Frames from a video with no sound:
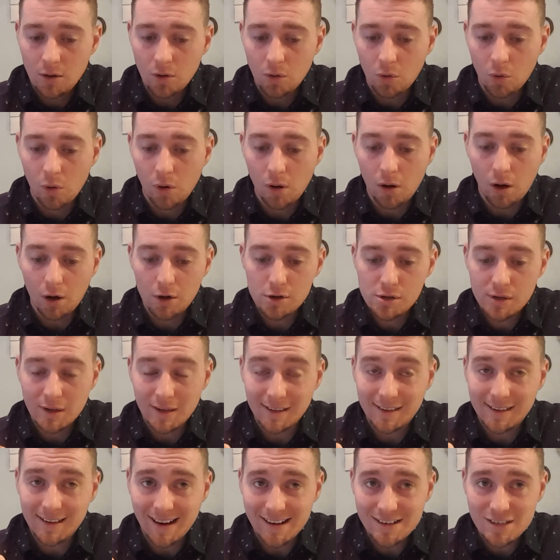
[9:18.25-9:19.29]
or are you
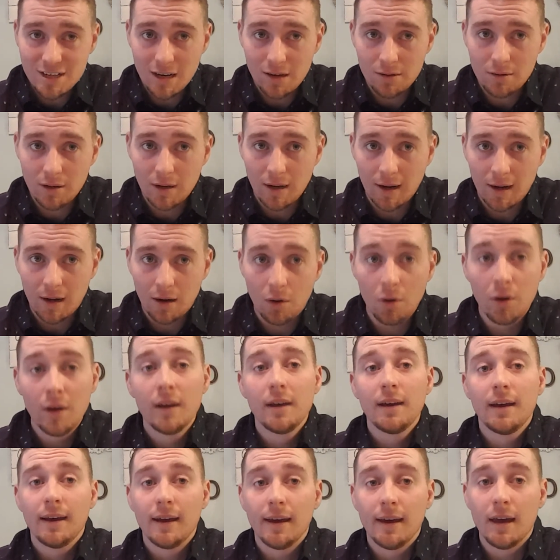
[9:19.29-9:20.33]
going to cash out now